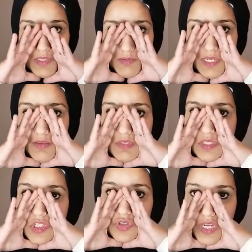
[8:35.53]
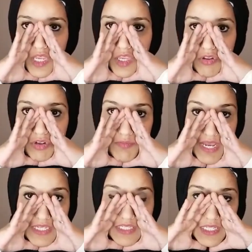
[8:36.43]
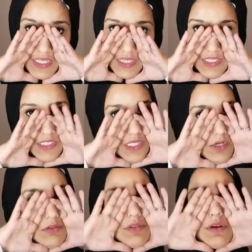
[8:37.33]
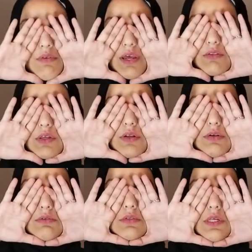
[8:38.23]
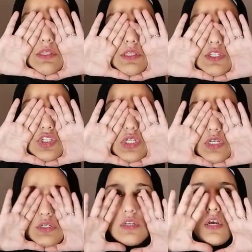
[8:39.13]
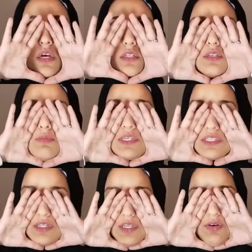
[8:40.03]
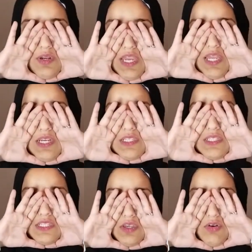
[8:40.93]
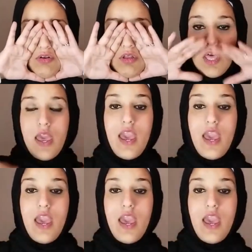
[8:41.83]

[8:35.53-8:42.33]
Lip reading: Sometimes it's a triangular mask like this that goes around the nose and the chin to basically create a seal.